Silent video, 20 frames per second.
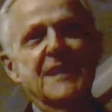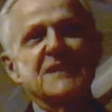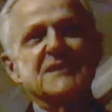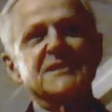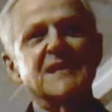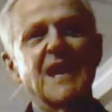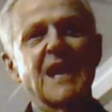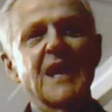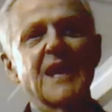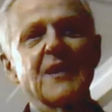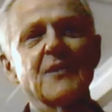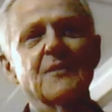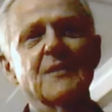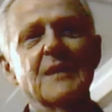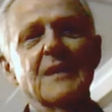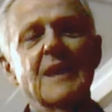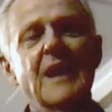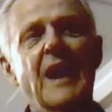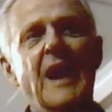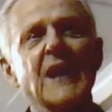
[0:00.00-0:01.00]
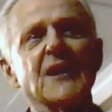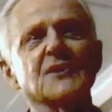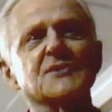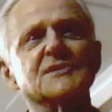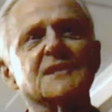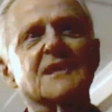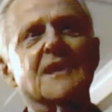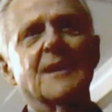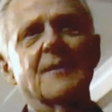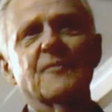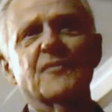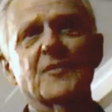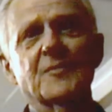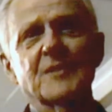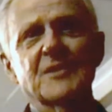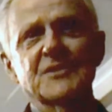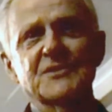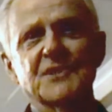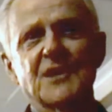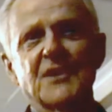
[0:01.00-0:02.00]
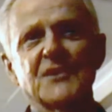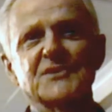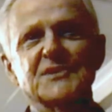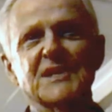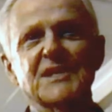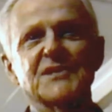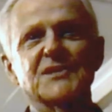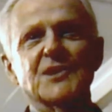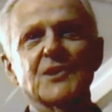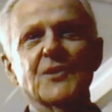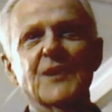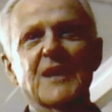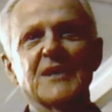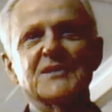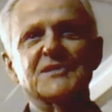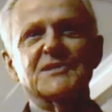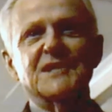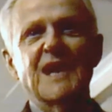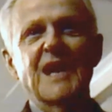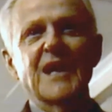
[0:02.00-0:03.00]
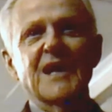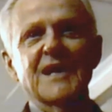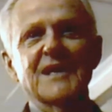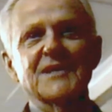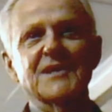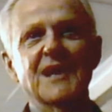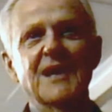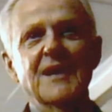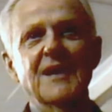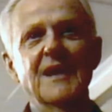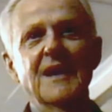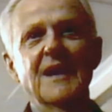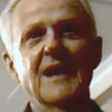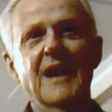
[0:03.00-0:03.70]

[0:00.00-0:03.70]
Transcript: Sally, I used to come from New Jersey too, as Sally did,